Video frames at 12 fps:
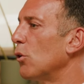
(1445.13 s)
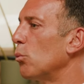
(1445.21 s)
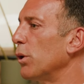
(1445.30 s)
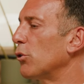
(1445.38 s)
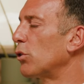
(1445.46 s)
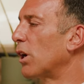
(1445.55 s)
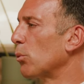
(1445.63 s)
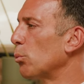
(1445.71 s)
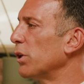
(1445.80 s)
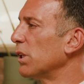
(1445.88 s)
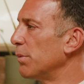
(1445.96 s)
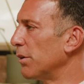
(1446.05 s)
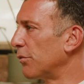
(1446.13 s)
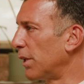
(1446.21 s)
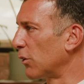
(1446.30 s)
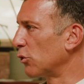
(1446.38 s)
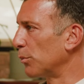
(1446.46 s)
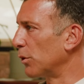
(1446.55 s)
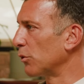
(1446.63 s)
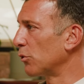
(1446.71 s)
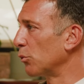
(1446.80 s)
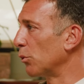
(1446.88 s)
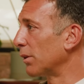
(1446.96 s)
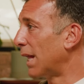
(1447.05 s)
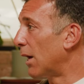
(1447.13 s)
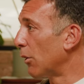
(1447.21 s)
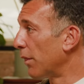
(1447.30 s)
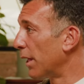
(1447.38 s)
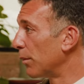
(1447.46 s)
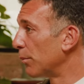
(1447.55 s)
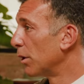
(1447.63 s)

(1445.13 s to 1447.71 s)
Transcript: we try to really be flexible to allow them